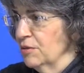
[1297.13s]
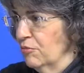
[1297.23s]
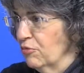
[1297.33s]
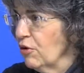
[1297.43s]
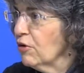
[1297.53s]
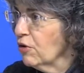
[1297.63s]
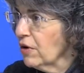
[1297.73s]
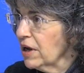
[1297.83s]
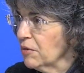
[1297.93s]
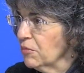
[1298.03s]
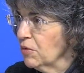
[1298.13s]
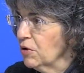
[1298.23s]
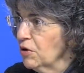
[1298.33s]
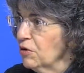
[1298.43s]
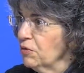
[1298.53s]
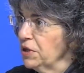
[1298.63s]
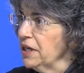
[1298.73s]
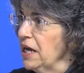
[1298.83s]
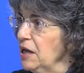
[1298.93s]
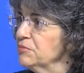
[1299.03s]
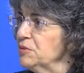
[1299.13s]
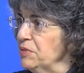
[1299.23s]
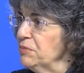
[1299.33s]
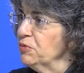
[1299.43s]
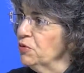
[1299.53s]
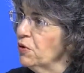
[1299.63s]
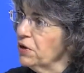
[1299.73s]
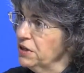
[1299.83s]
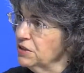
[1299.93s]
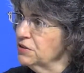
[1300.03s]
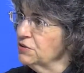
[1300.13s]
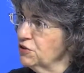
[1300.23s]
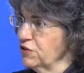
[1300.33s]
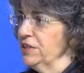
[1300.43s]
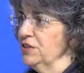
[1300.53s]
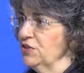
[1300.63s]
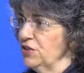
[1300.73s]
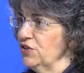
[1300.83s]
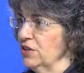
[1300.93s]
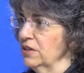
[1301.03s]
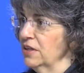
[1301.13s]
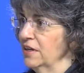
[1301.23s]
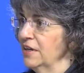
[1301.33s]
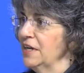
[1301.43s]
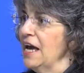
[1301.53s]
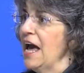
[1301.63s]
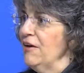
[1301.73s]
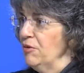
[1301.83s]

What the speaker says: program really helps people who are in transition have a